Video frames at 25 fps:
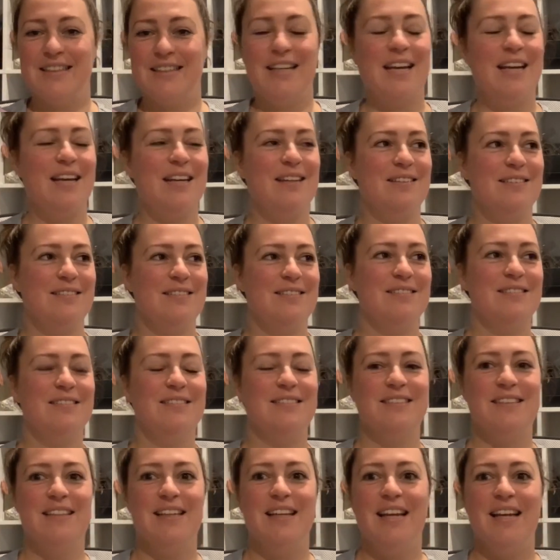Okay.
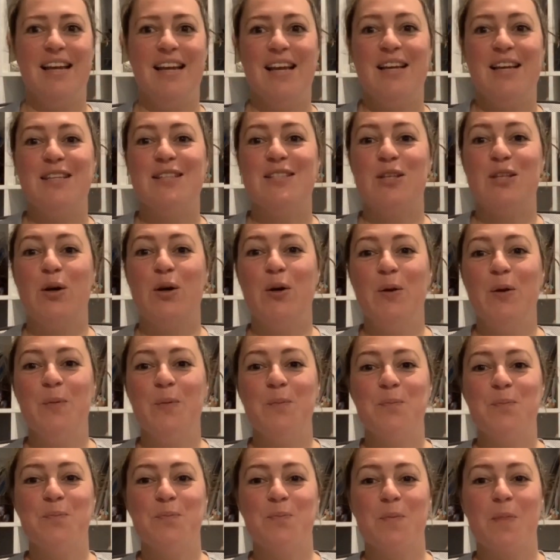
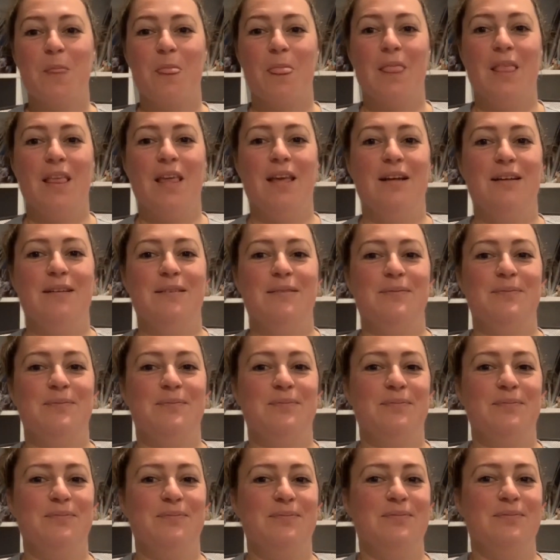So
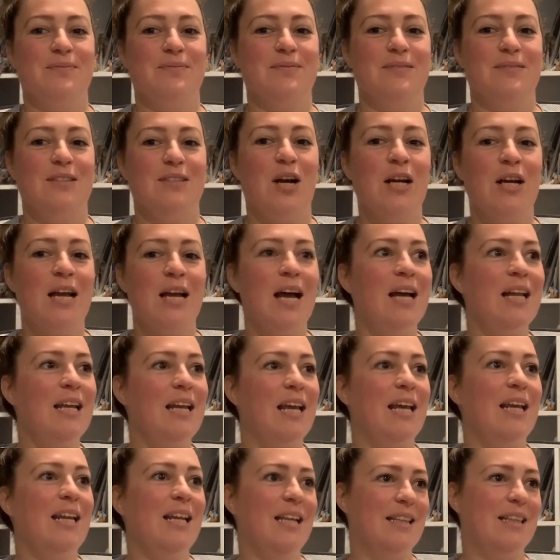I
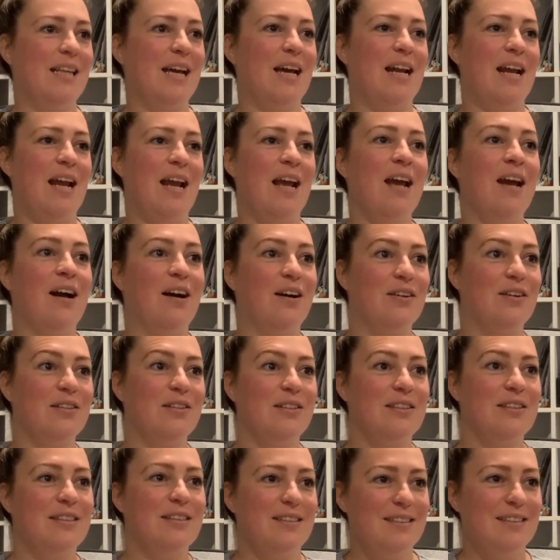can't edit that
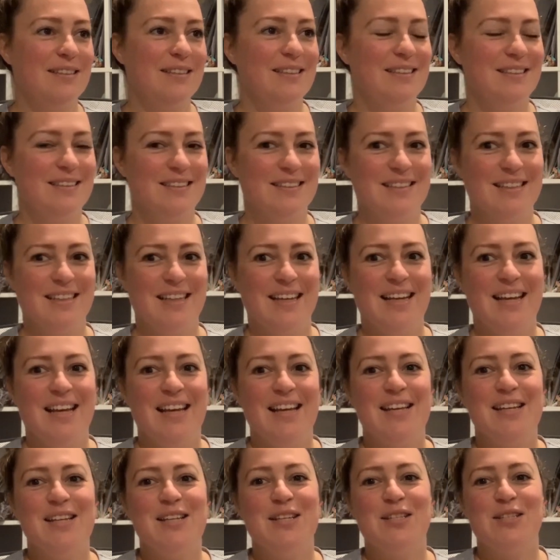out.
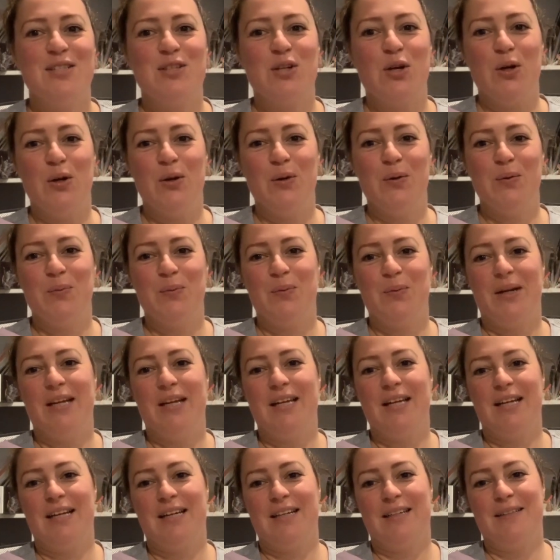So we're
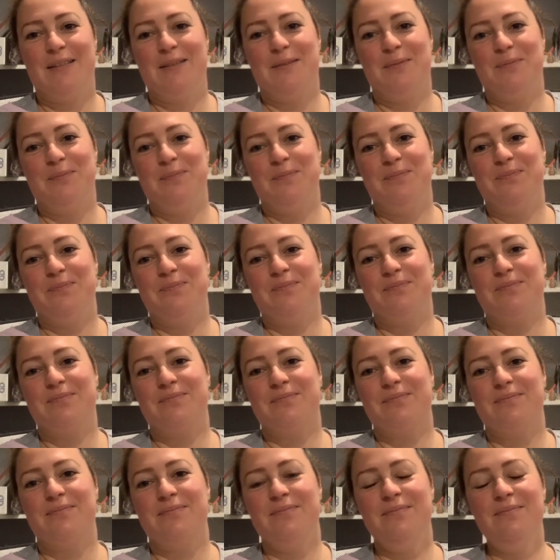gonna
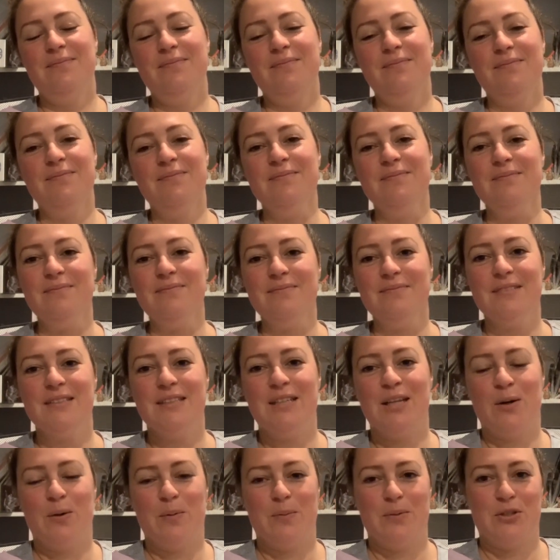
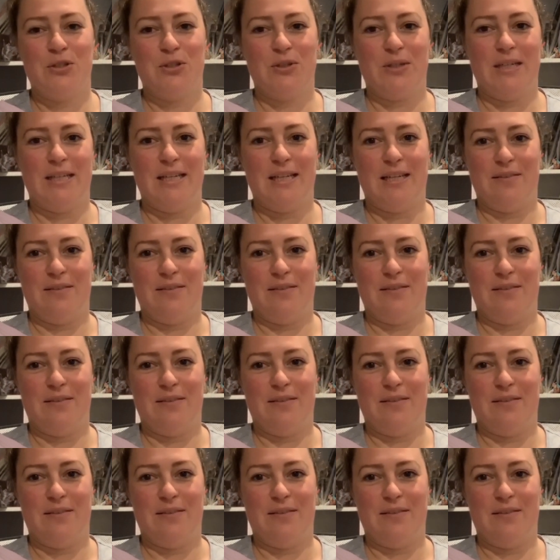go up the street